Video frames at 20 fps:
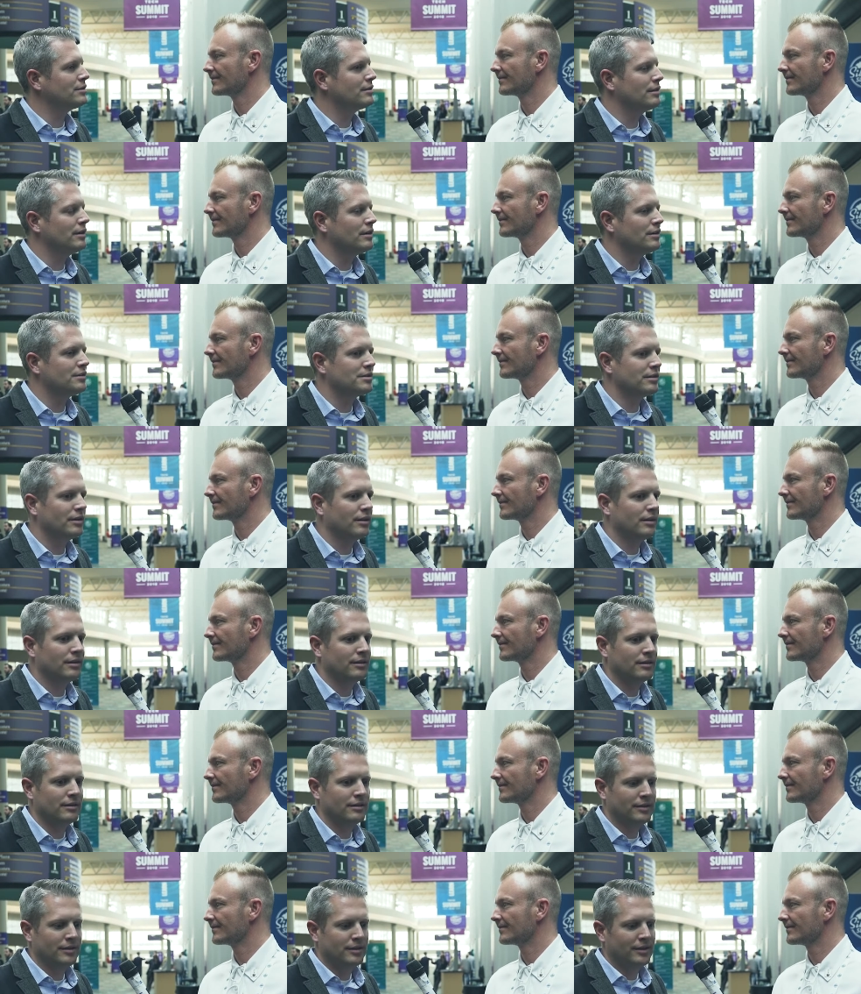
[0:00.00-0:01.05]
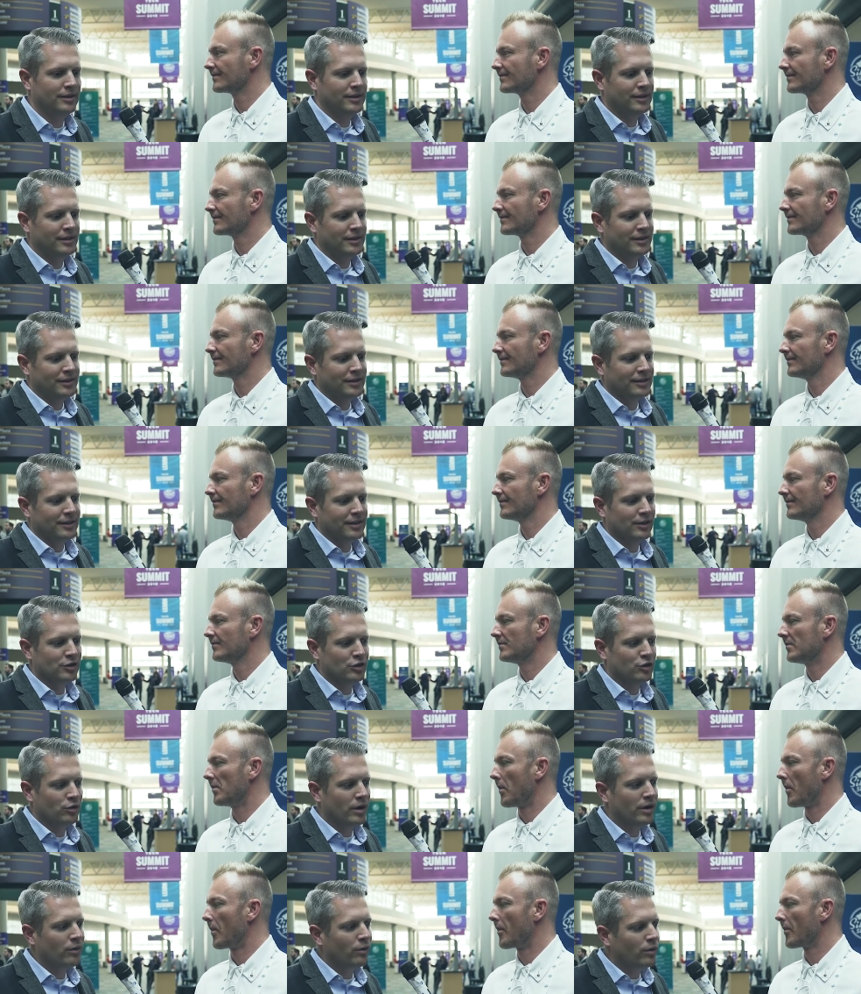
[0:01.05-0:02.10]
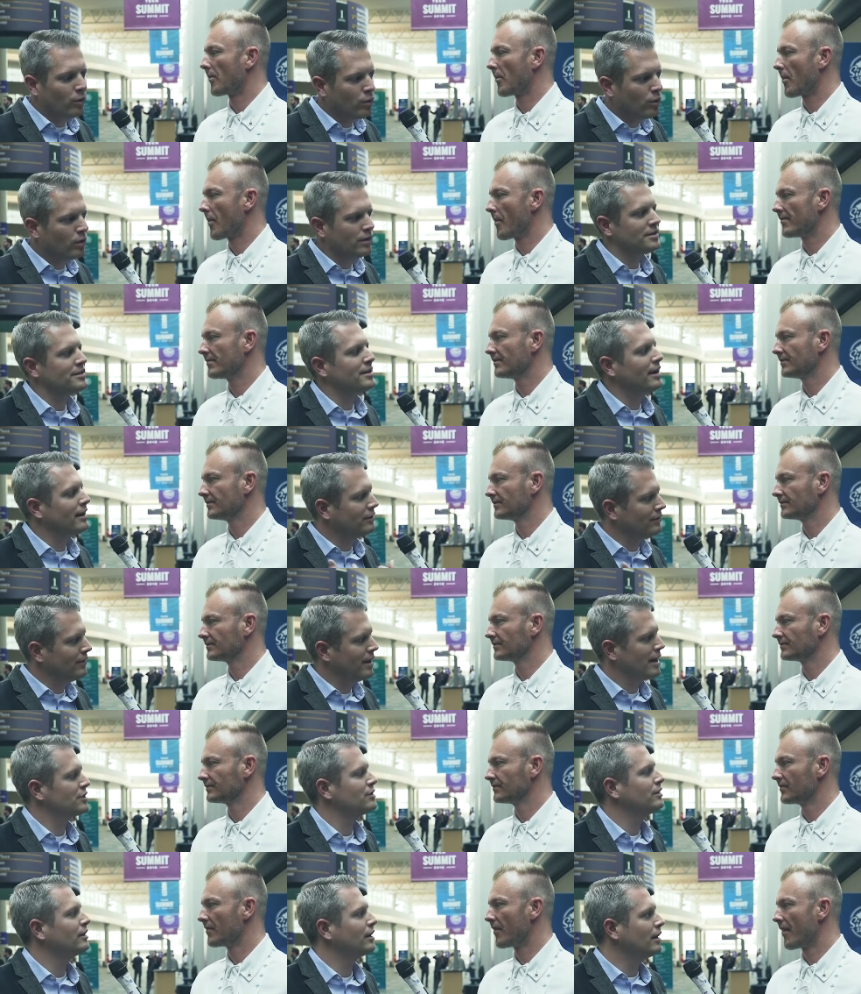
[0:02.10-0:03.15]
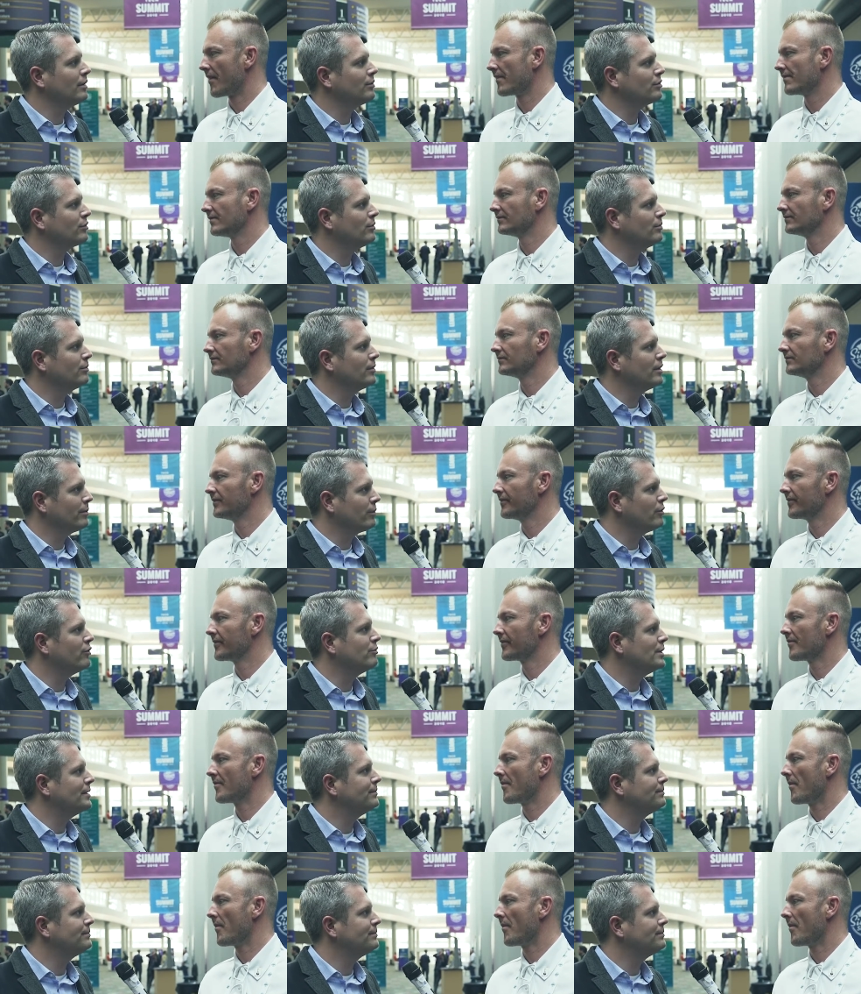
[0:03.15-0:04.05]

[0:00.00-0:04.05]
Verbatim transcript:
Speaker 1: there's a there's great reward and satisfaction that comes from improvement,